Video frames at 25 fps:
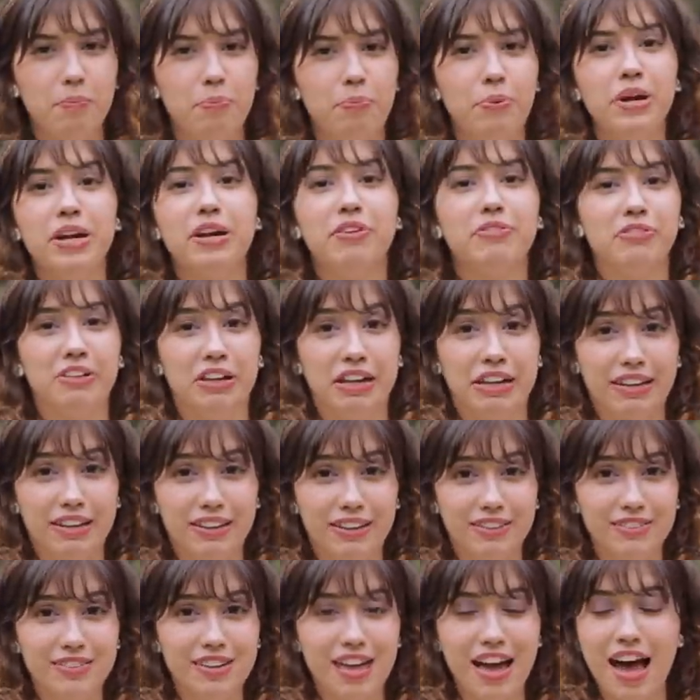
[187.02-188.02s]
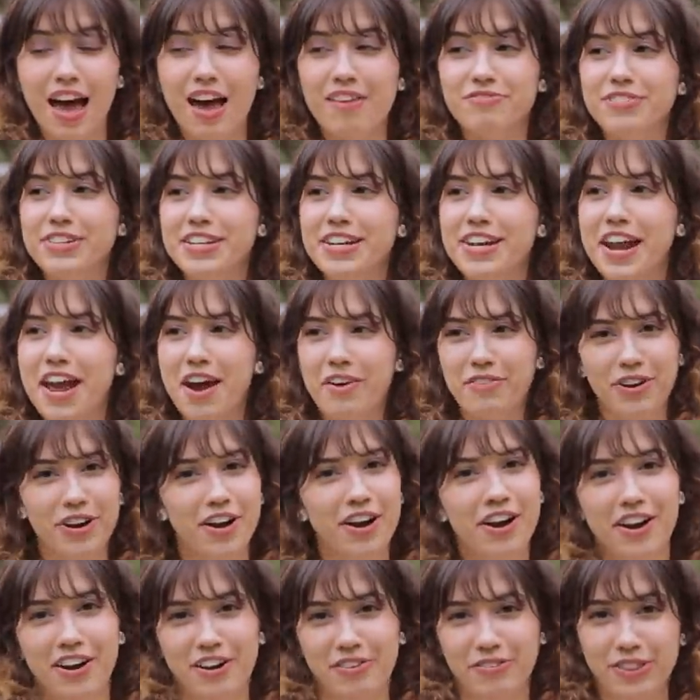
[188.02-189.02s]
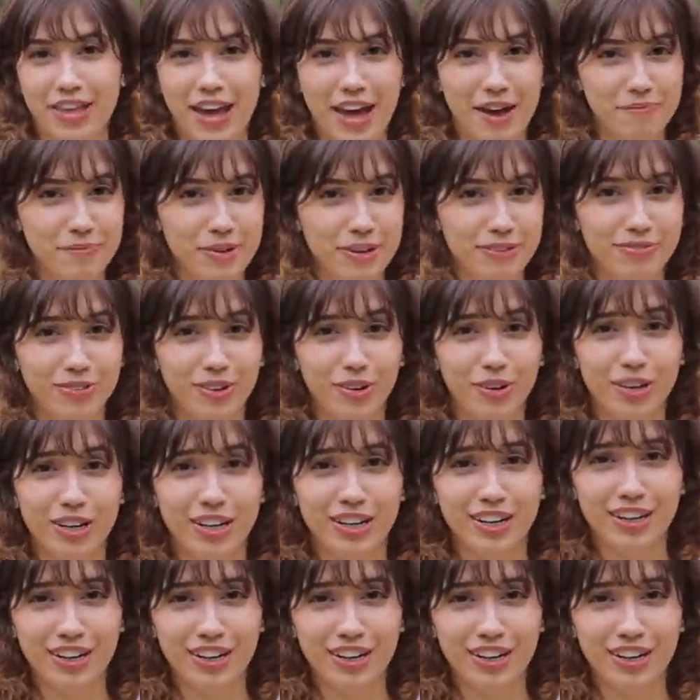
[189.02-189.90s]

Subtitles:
Prick flick. I've never heard of that before.